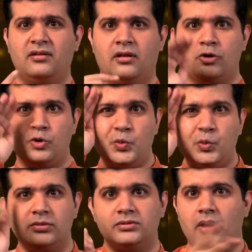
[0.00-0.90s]

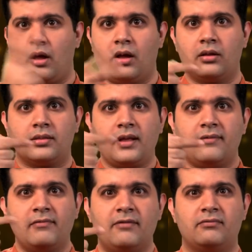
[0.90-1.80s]
Additionally, there were a lot of
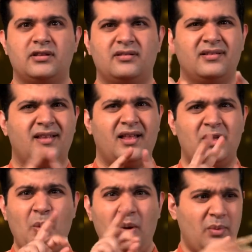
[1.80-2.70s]
negative news
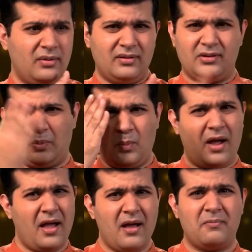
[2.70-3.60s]
like the COVID
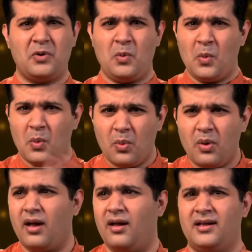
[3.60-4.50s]
infections,
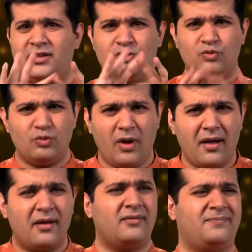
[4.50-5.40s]
rapes, economic
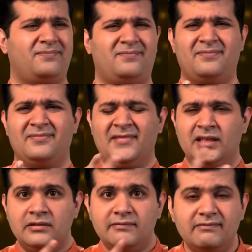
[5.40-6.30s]
decline, layoffs,
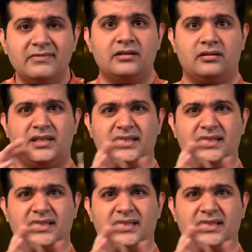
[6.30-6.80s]
etc.